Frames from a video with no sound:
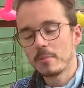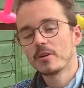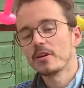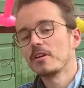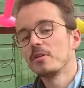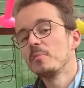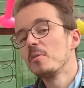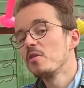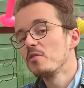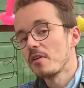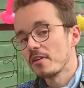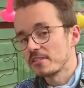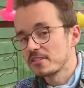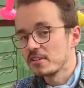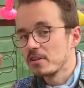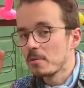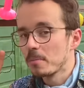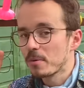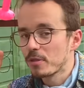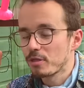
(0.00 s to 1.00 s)
we're going to move on to
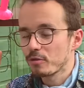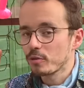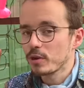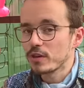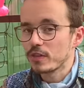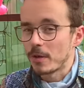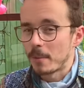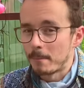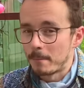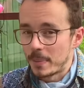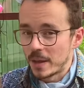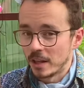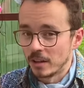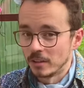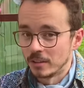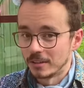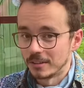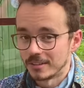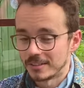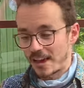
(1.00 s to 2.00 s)
number three, the
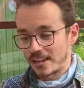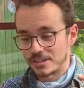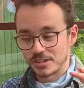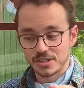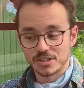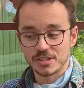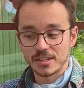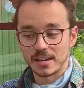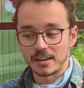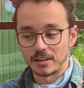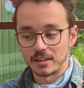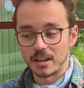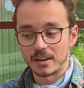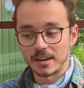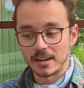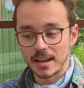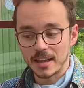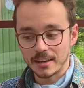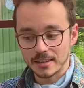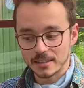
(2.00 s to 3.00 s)
build. I just said a lot
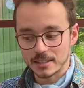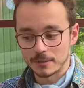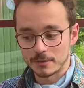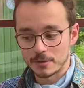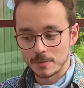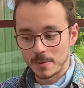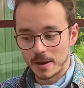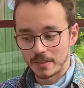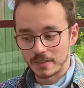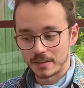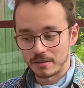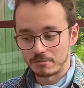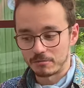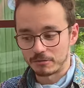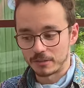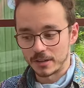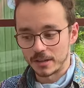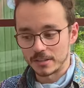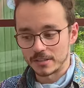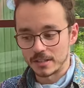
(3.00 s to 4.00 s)
of negatives about the
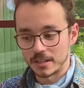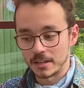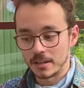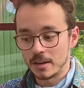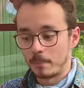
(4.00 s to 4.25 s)
Infinity,